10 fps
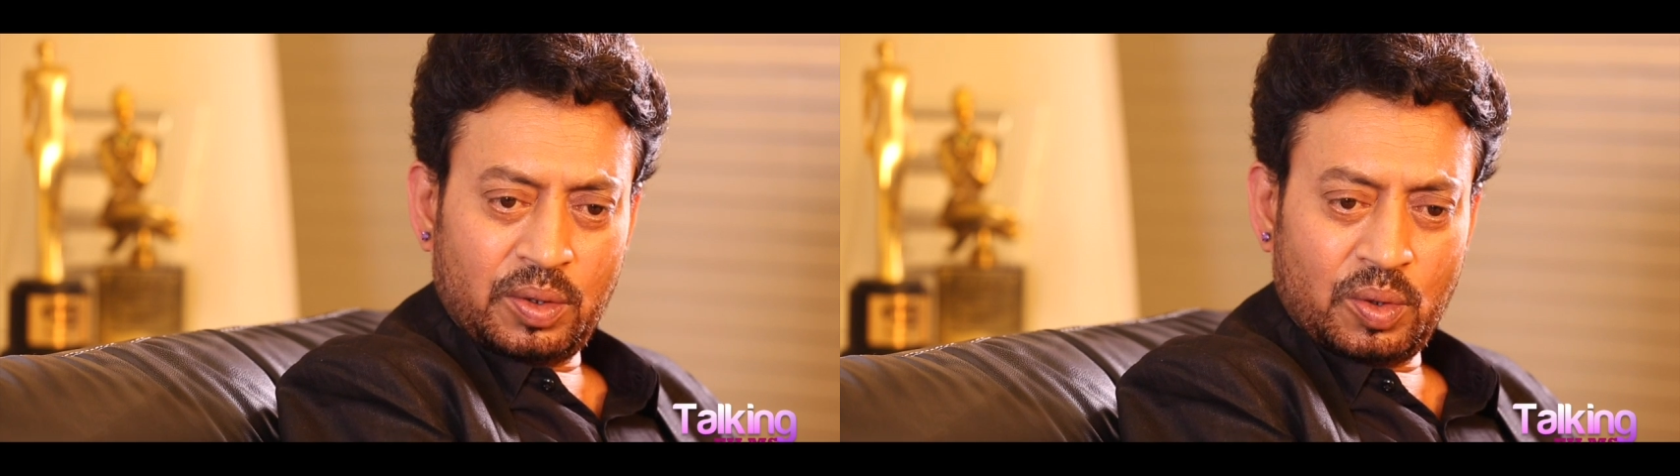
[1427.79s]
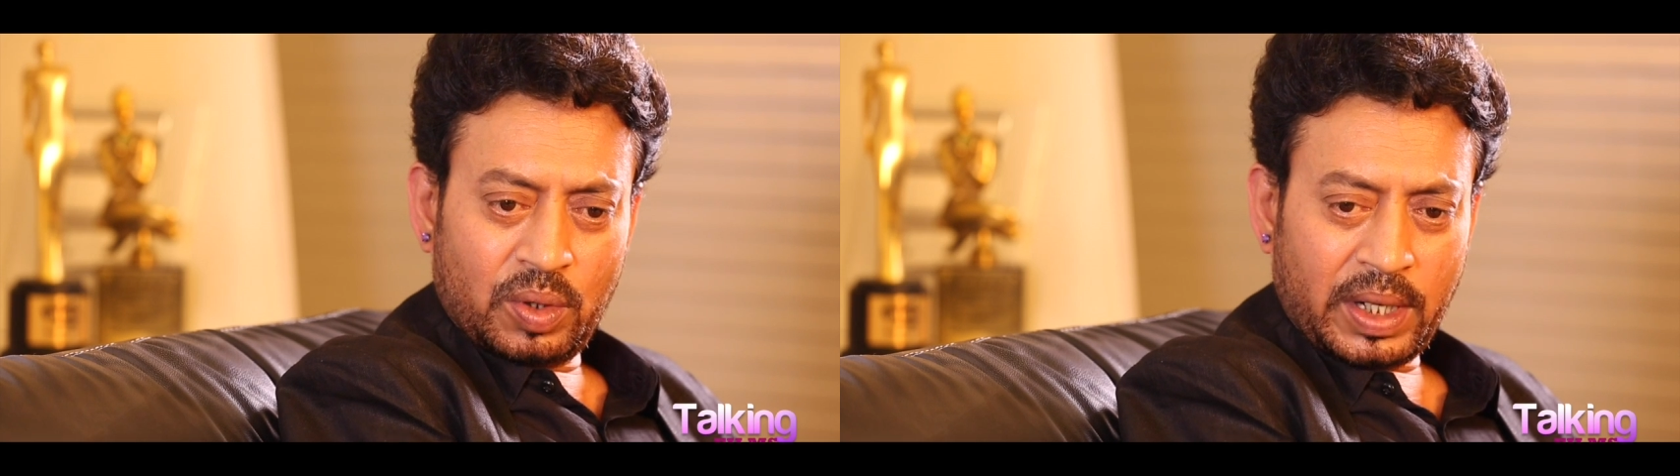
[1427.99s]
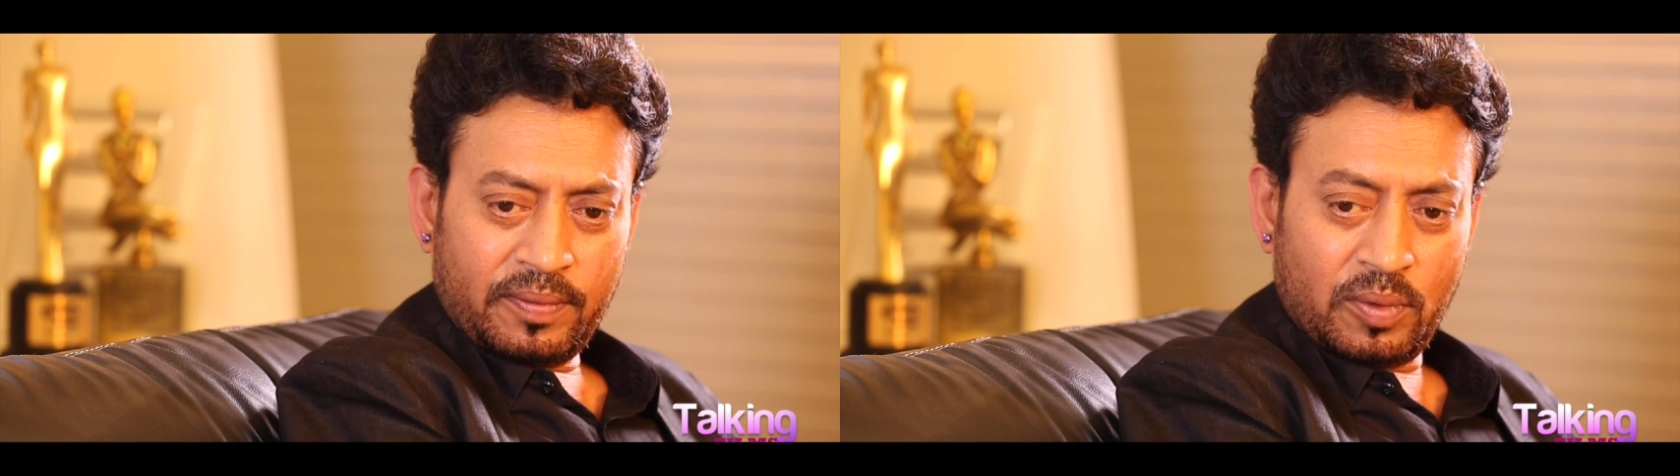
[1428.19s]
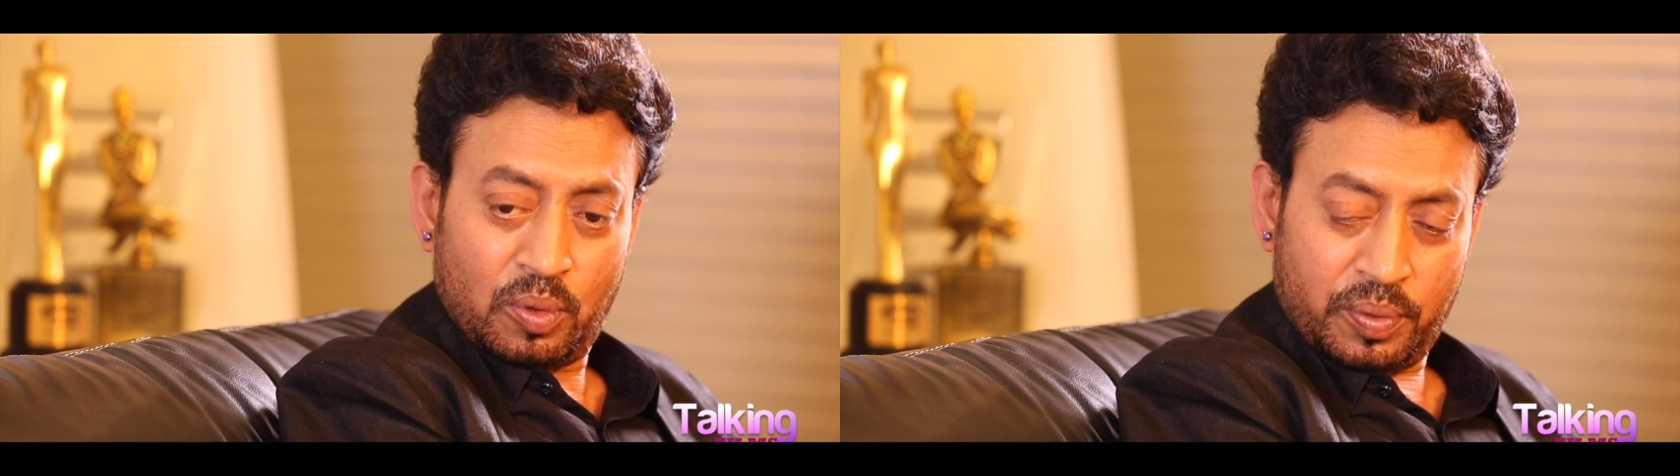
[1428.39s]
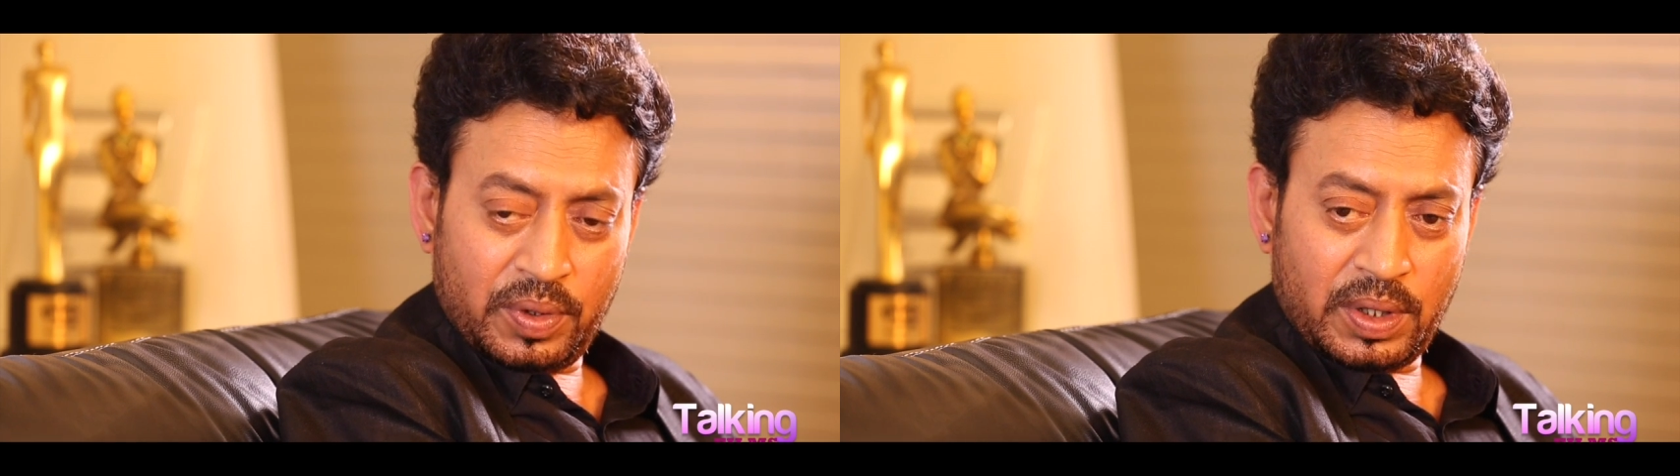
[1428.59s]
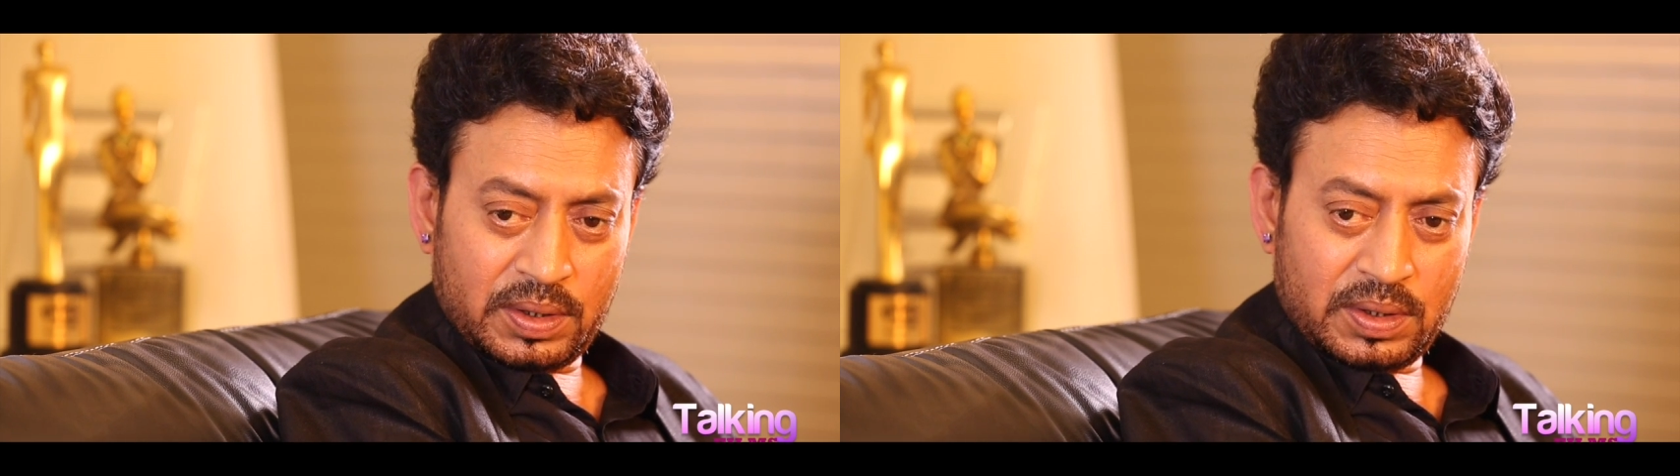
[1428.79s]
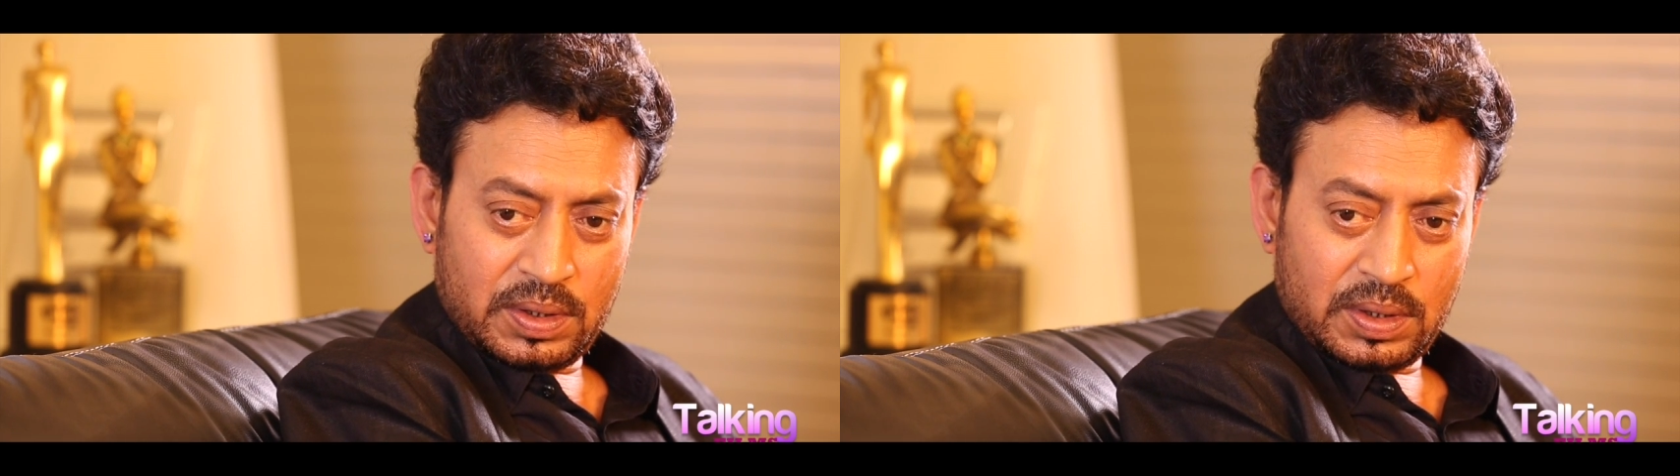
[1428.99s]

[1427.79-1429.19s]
You don't have openness